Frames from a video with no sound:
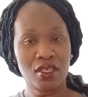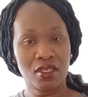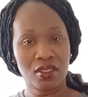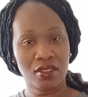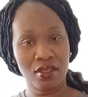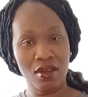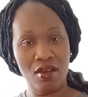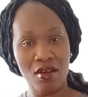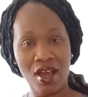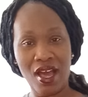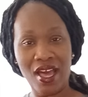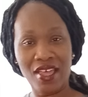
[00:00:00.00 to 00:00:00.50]

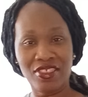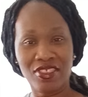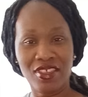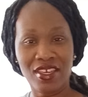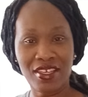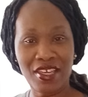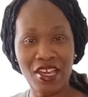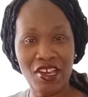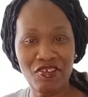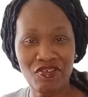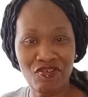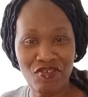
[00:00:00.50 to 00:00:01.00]
Yo, I
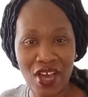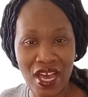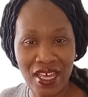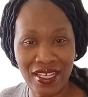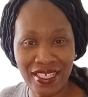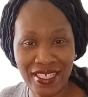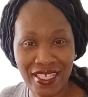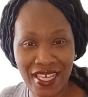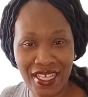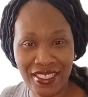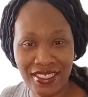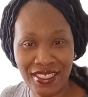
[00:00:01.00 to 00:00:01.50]
think I
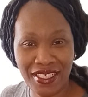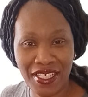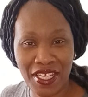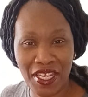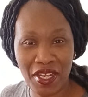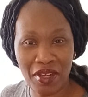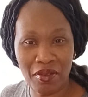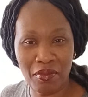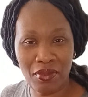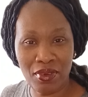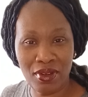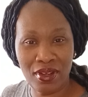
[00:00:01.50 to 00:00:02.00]
finally got the
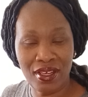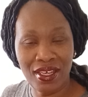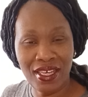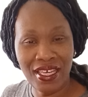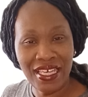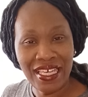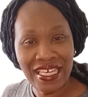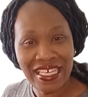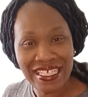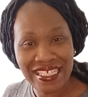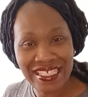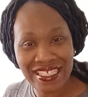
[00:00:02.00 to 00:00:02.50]
camera
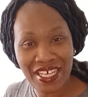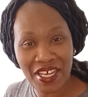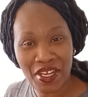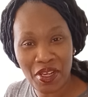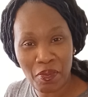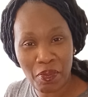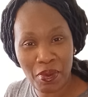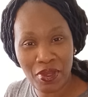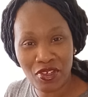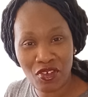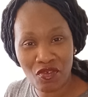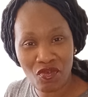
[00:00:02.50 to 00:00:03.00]
set
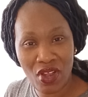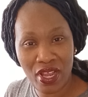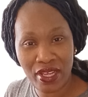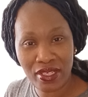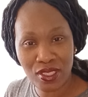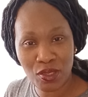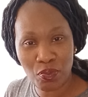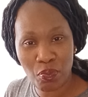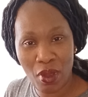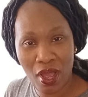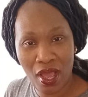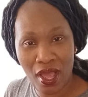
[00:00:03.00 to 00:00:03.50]
up in the right
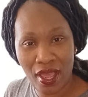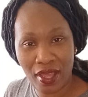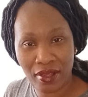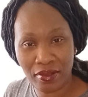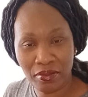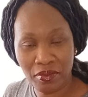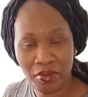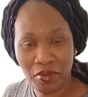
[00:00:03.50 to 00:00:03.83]
spot.